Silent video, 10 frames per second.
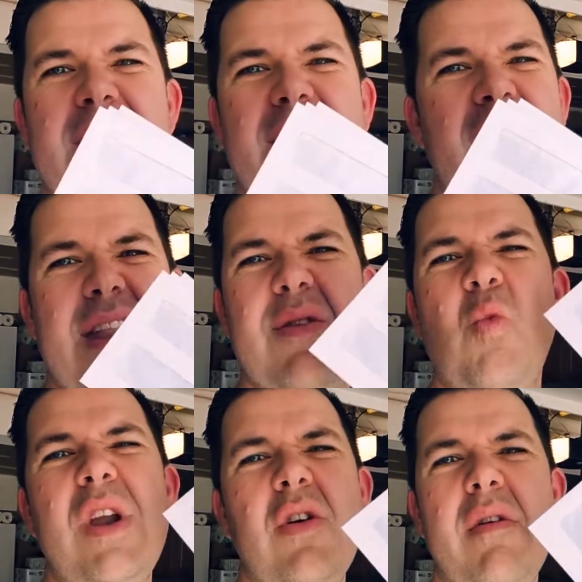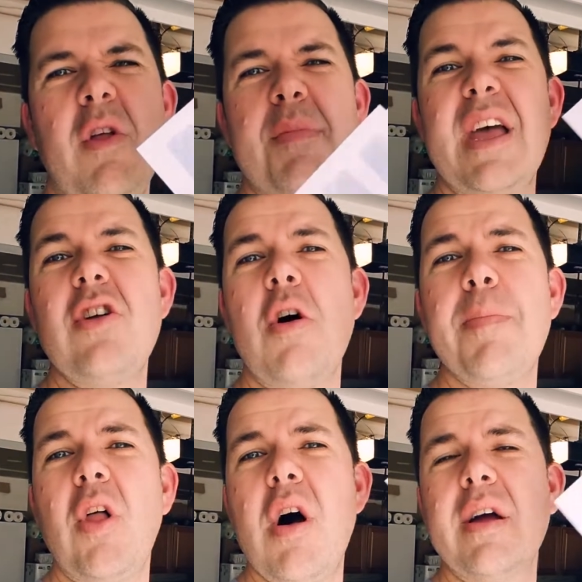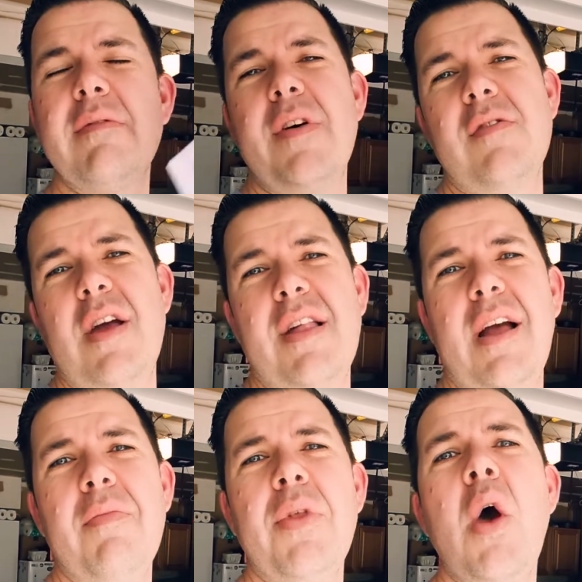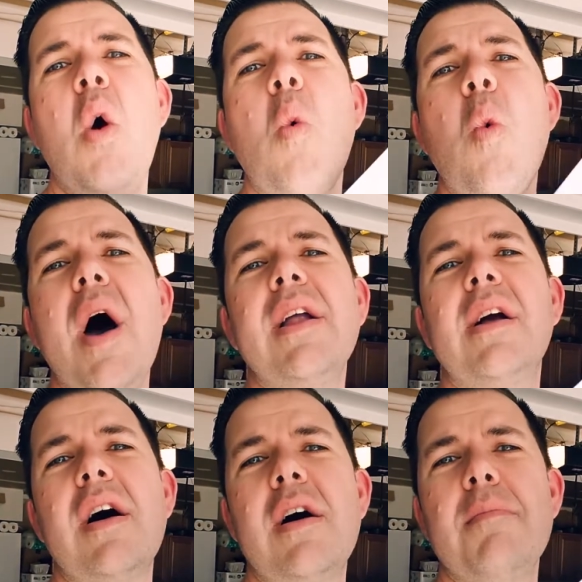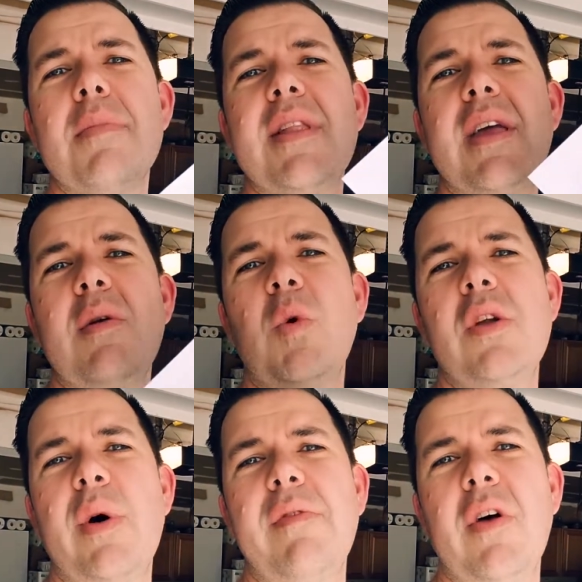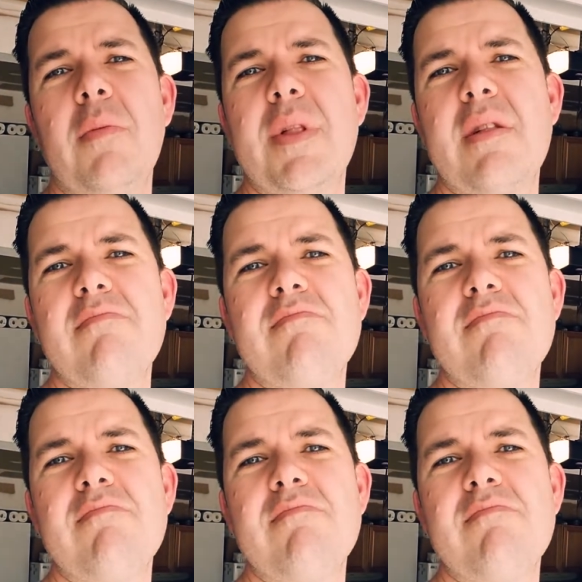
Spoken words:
Yes, window envelopes. They don't belong in fundraising. What comes in window envelopes?